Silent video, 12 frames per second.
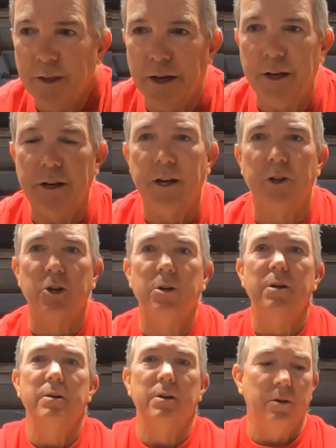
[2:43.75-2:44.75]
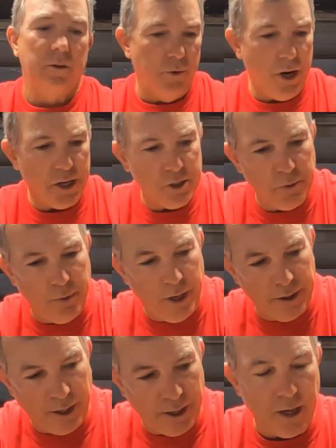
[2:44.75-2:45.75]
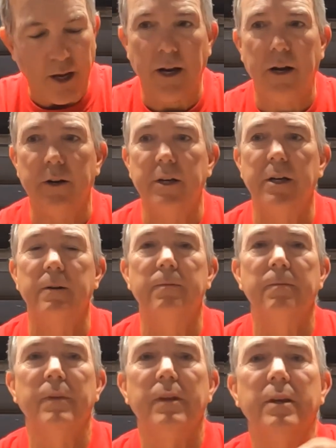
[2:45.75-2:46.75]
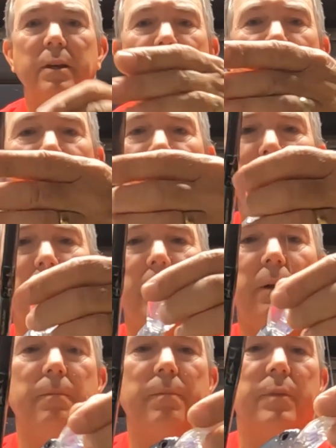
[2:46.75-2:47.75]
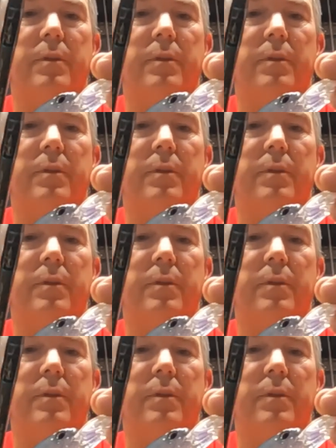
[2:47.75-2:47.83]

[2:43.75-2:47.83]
And then the other reaction bait that I got out here is a crankbait.